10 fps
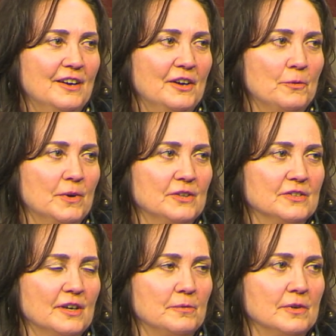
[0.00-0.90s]
once
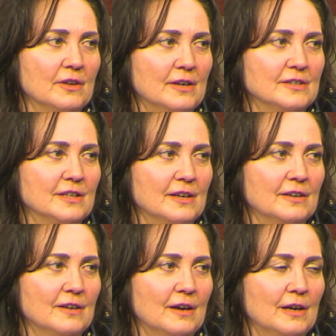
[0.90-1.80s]
I realized
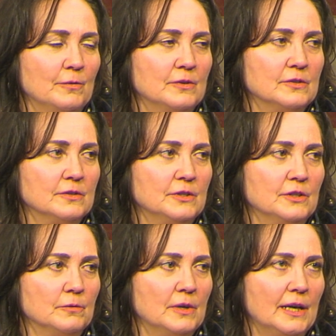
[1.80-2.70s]
that I was, it
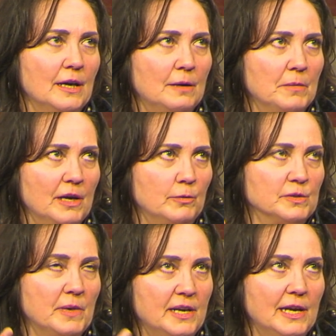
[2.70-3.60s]
was
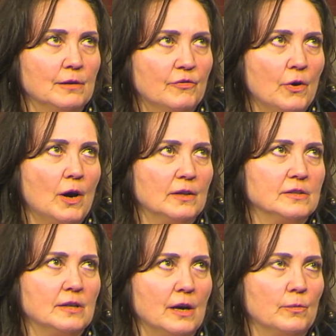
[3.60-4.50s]
my negative thoughts
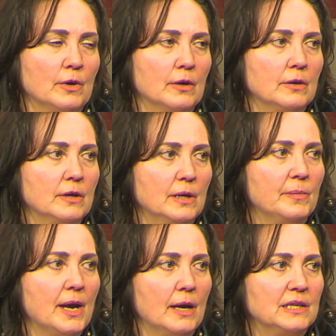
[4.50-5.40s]
that were
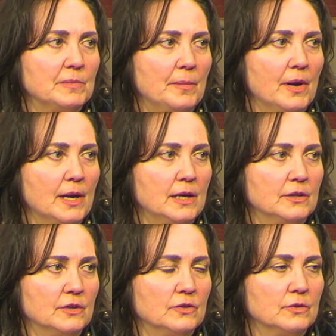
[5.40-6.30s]
impacting my body, it
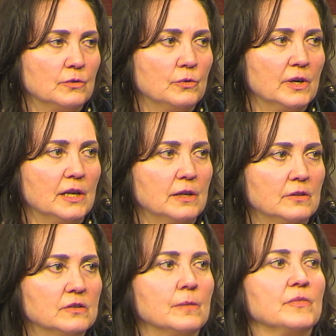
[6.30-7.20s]
just created
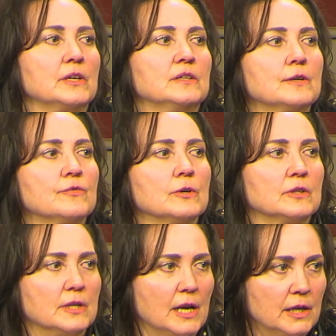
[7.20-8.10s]
something different
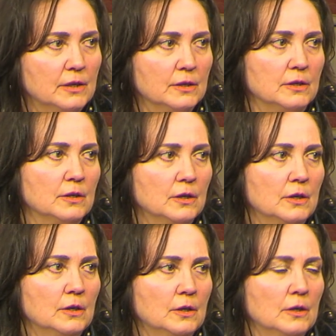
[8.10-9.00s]
that I could
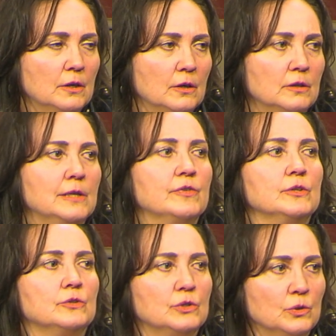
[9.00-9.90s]
live
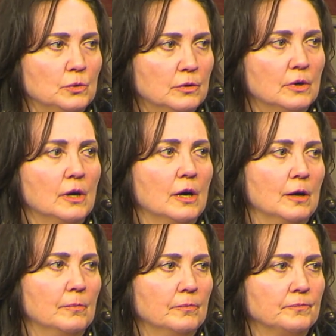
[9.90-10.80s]
into
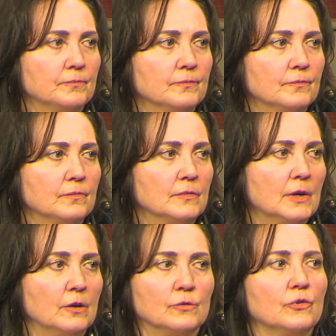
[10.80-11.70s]

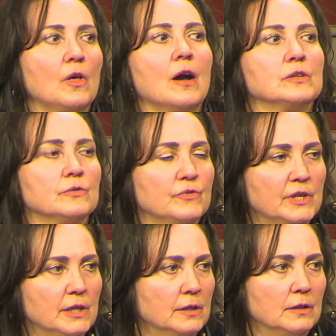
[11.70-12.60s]
as a
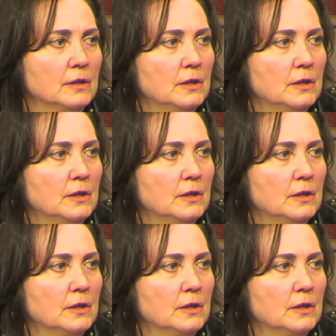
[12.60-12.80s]
philosophy, and